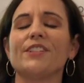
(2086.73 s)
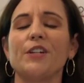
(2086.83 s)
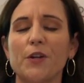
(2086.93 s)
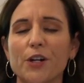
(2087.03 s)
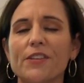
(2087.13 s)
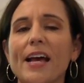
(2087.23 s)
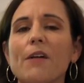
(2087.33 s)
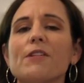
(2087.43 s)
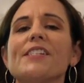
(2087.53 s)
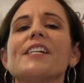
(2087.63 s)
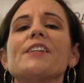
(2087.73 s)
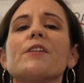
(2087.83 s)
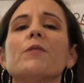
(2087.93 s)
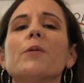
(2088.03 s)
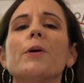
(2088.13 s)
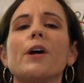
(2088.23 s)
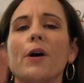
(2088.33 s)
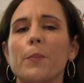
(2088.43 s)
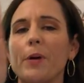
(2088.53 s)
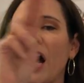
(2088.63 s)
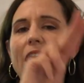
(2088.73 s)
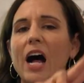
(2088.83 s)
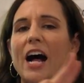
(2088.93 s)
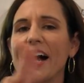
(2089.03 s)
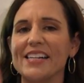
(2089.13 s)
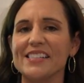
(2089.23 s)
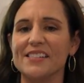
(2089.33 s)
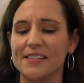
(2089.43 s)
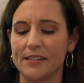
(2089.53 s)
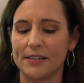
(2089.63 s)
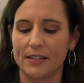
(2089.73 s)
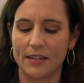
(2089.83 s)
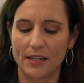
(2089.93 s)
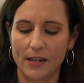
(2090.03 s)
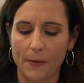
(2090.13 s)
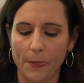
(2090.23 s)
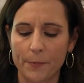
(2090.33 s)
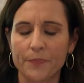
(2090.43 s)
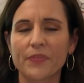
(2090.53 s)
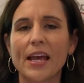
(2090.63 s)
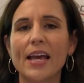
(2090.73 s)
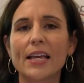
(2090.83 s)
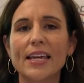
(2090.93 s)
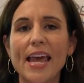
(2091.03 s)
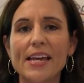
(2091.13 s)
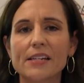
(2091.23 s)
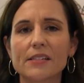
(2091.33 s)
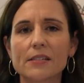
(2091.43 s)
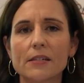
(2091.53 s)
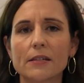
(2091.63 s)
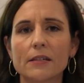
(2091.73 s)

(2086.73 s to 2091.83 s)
You heard that one, didn't you? Pods. Cakes.